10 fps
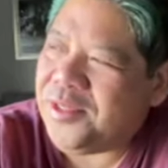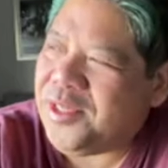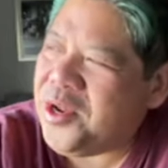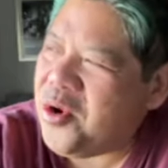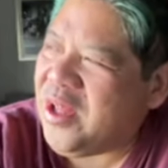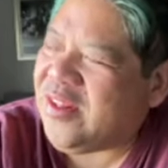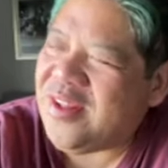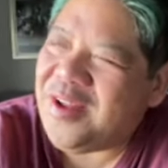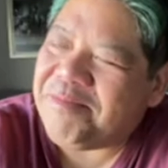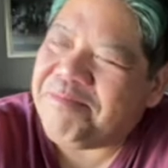You know, it's
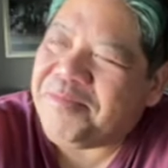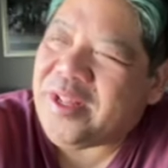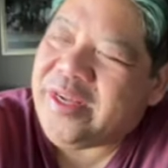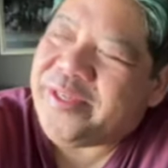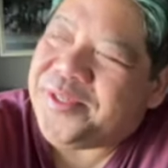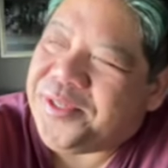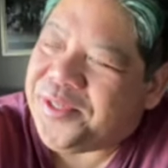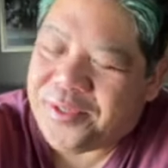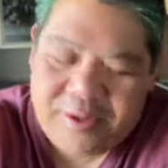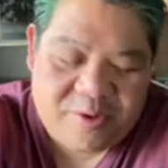not...
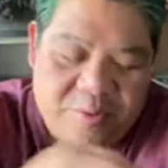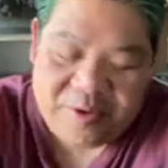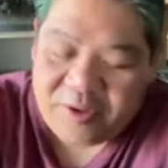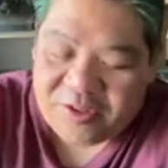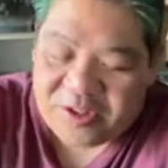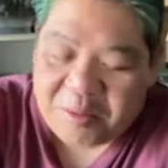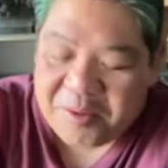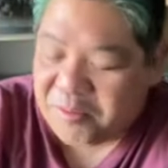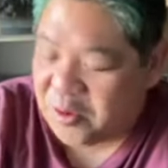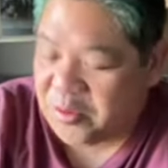Actually, we used a
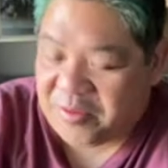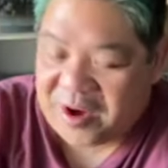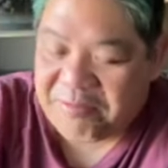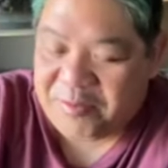double brew, right?